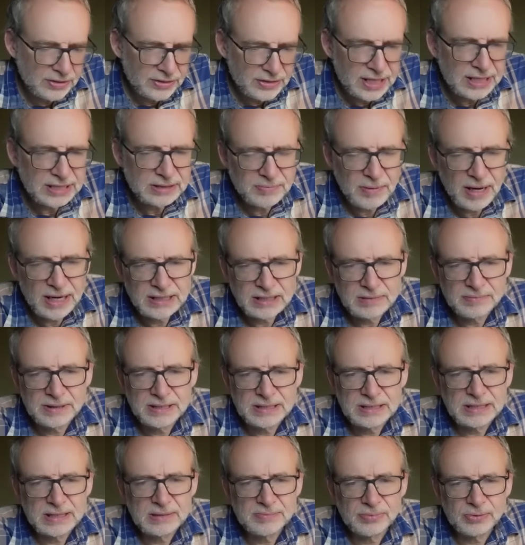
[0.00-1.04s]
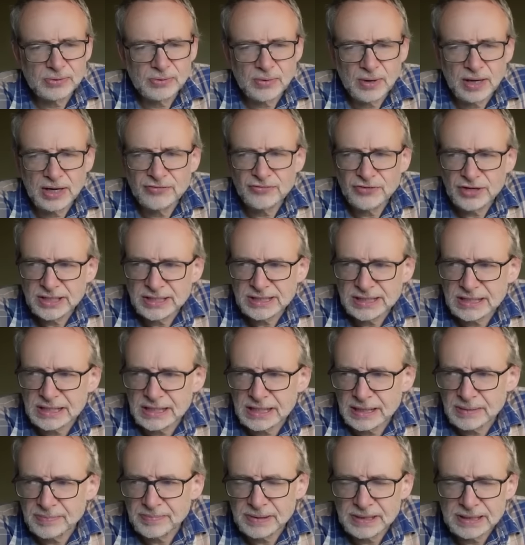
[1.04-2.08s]
Things might have been simple quite
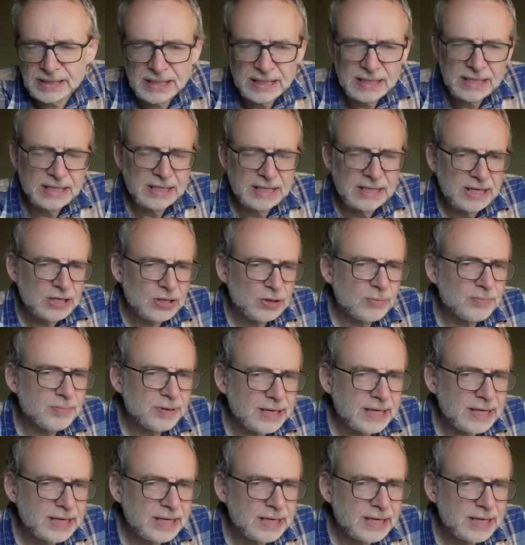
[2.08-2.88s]
recently, but you're